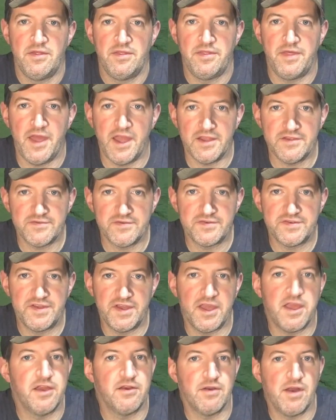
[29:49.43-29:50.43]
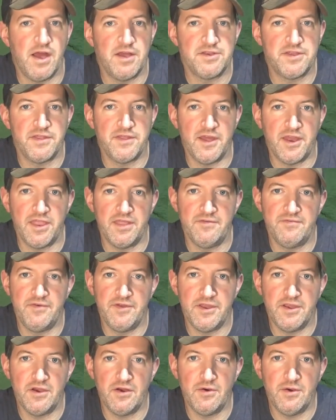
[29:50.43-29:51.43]
Thanks for sticking around to the end of the
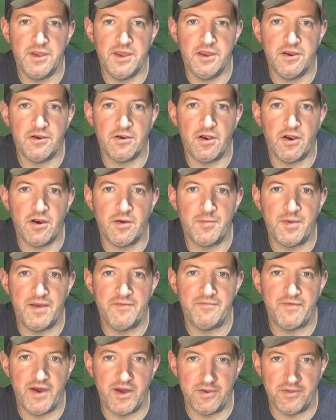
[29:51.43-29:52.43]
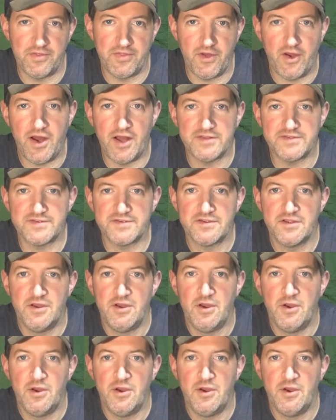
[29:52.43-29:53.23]
video. Here are my final thoughts.